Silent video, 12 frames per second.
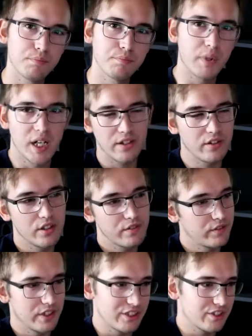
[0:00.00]
buy the
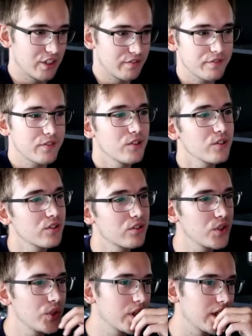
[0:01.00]
different stuff, of course,
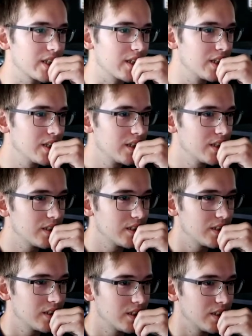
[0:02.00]
so you can
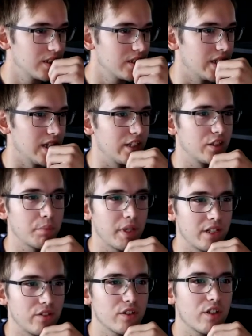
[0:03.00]

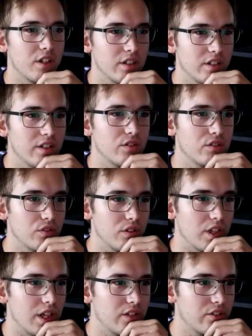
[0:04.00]
expand your colony to the
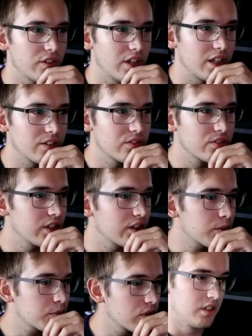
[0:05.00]
larger and larger
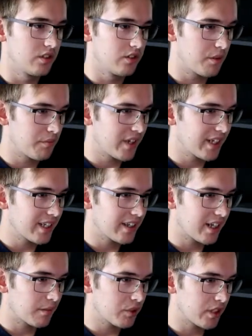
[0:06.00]
setups. So I'm thinking
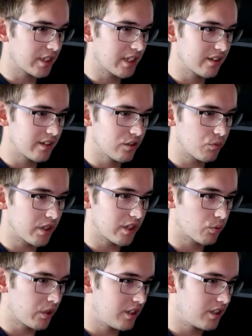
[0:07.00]
that I'm gonna get this one as
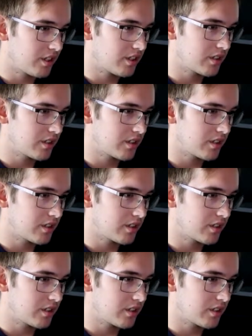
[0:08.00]
well